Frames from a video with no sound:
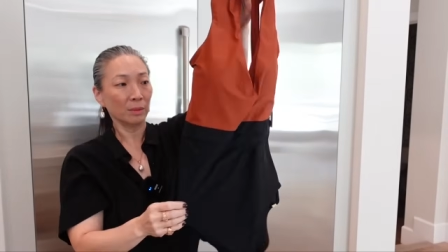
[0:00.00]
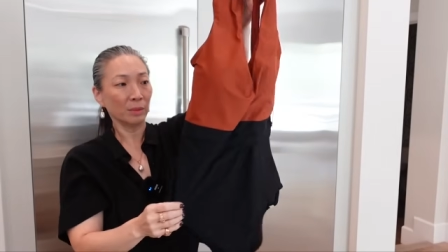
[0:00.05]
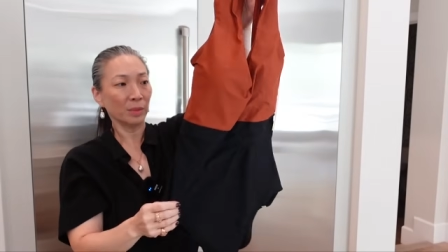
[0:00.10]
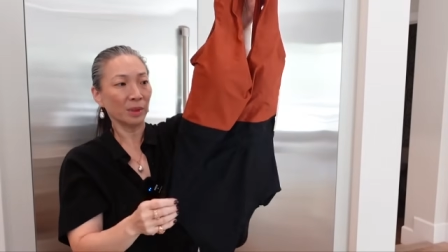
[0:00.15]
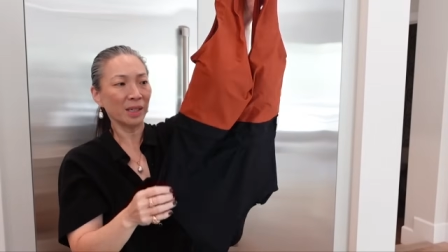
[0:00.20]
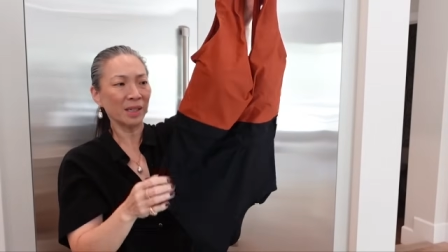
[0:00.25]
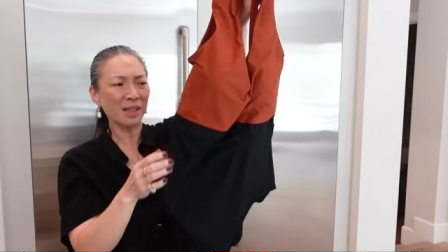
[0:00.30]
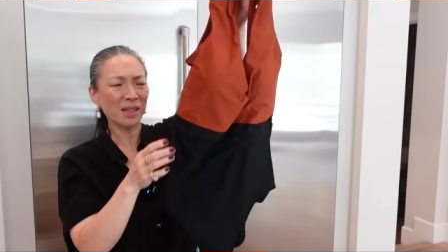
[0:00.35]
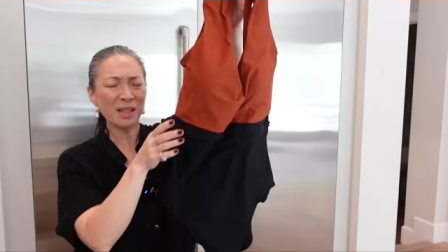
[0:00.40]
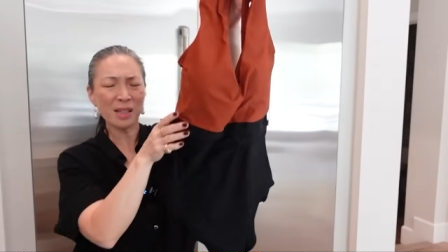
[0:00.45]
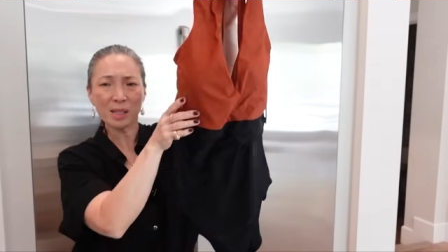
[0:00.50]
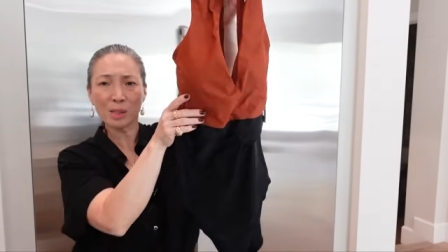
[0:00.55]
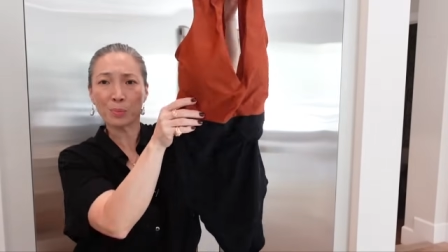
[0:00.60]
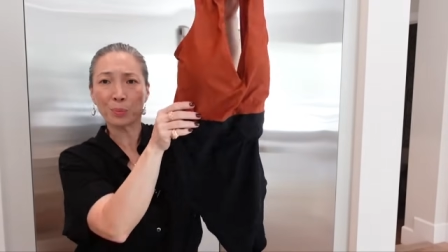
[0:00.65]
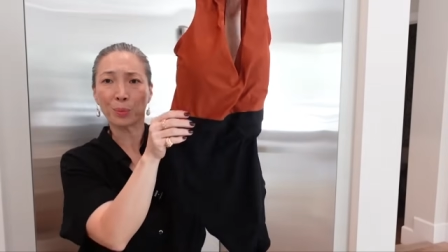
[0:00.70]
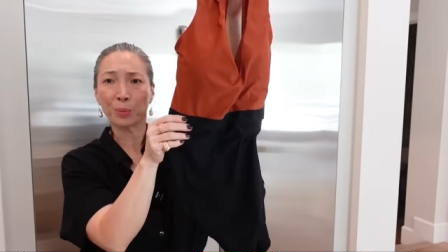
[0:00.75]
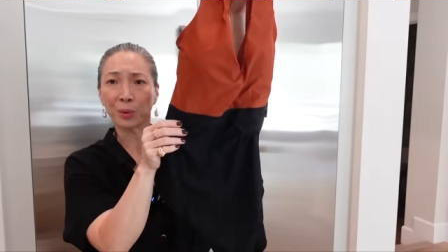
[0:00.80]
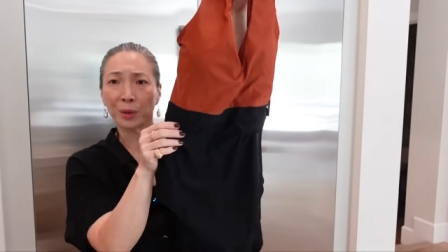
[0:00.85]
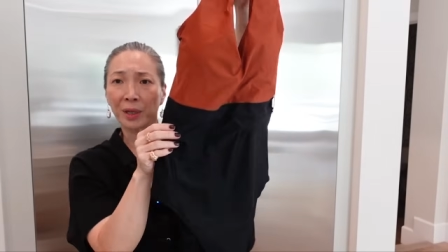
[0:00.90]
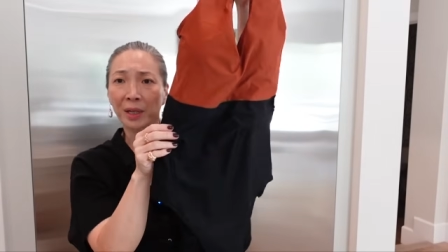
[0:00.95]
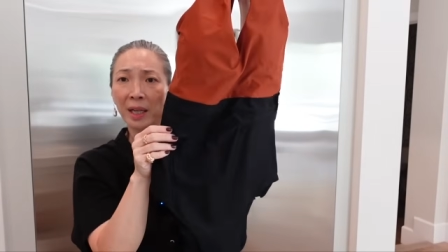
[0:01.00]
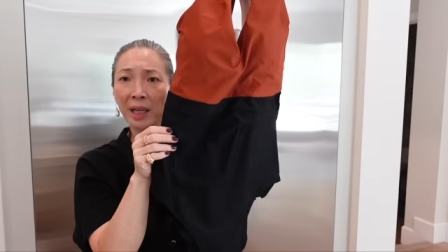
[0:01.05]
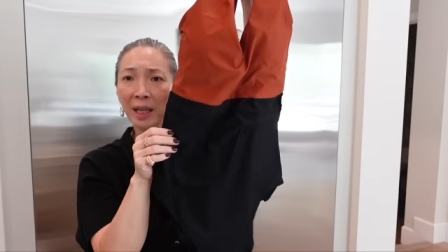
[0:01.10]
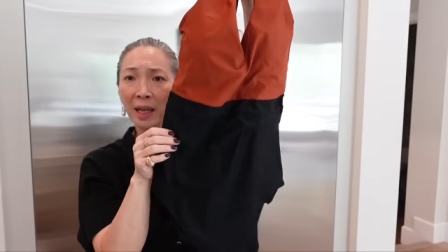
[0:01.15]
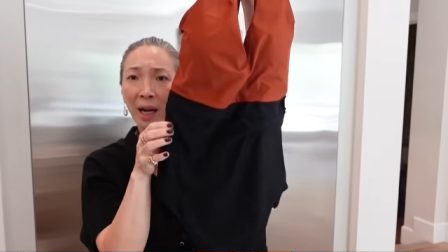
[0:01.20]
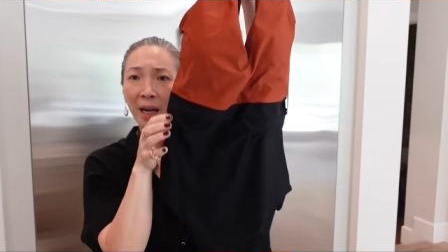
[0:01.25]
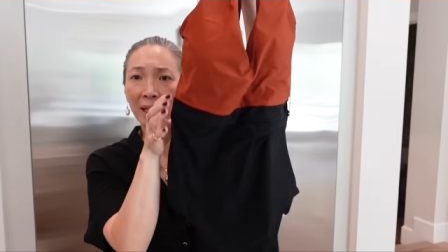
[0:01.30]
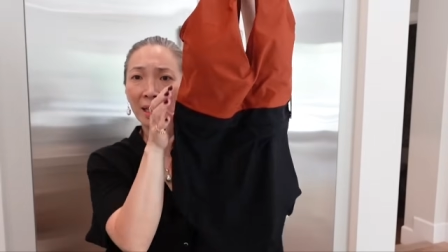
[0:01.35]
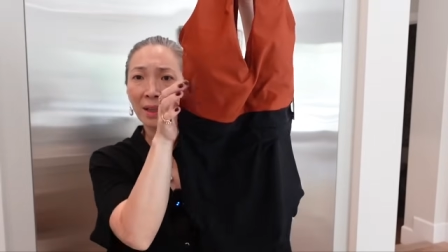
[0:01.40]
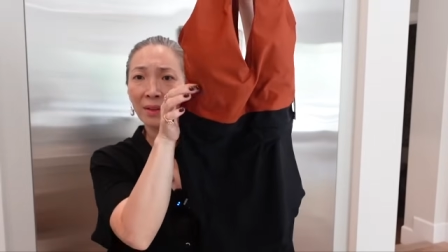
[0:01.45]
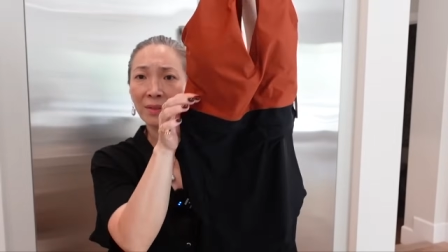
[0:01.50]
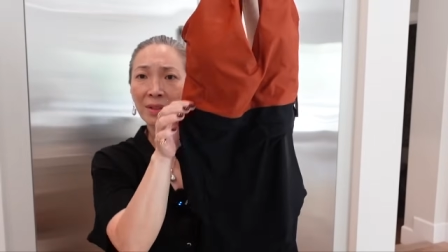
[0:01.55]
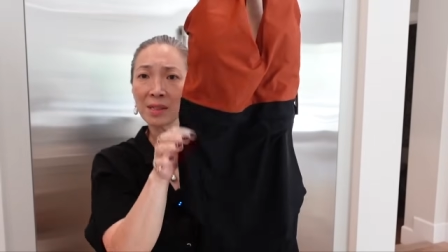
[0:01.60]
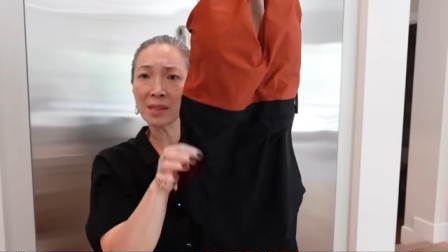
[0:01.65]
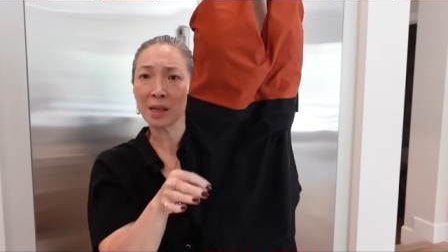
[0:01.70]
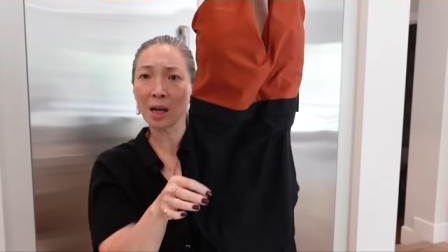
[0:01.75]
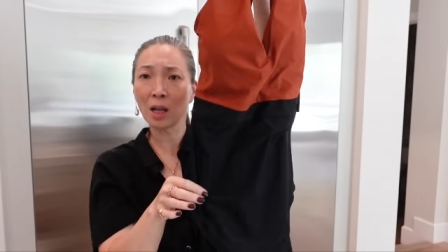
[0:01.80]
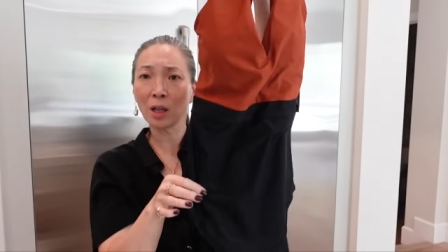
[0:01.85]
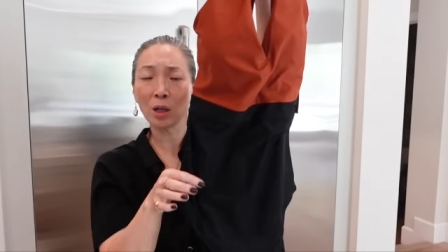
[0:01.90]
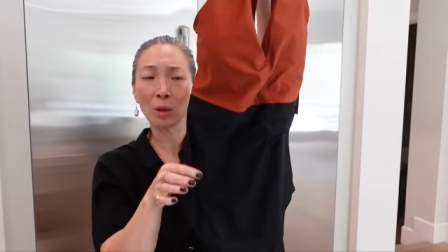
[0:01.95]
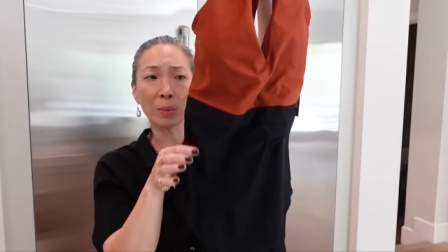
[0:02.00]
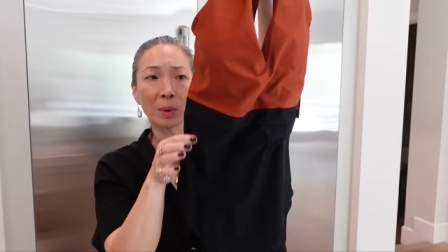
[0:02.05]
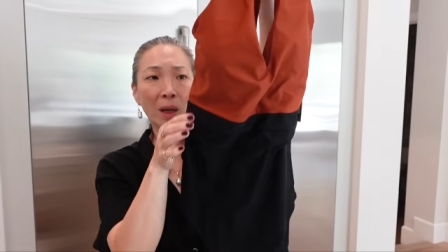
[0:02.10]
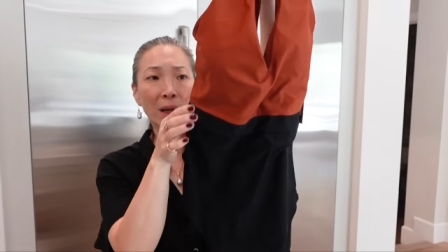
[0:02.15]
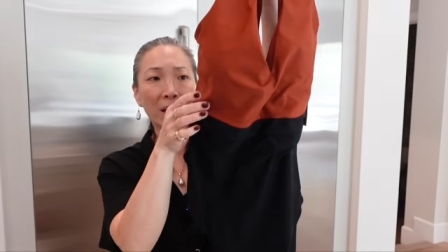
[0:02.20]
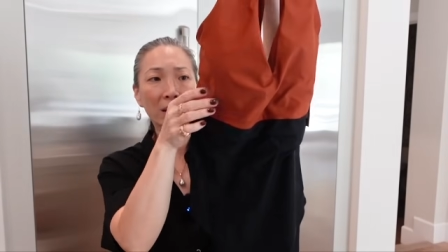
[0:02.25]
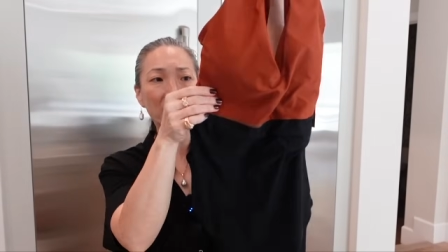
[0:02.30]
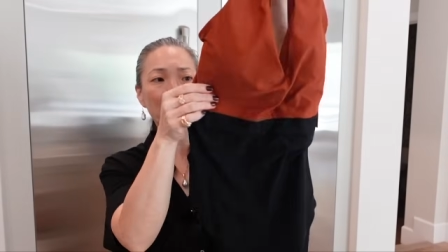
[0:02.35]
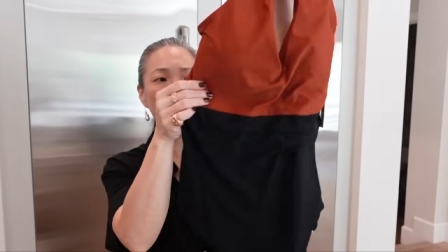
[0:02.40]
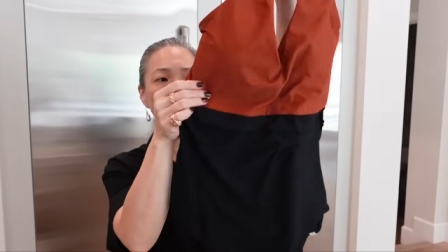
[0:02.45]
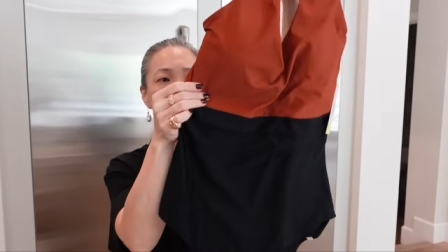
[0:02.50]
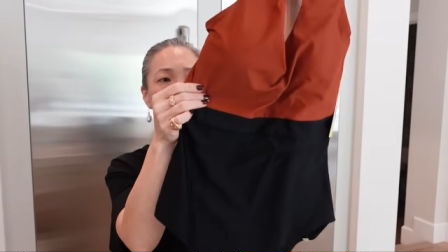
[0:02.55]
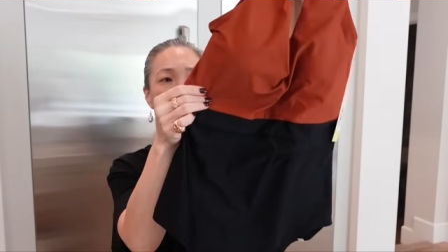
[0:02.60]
But isn't this pretty? I love this color block.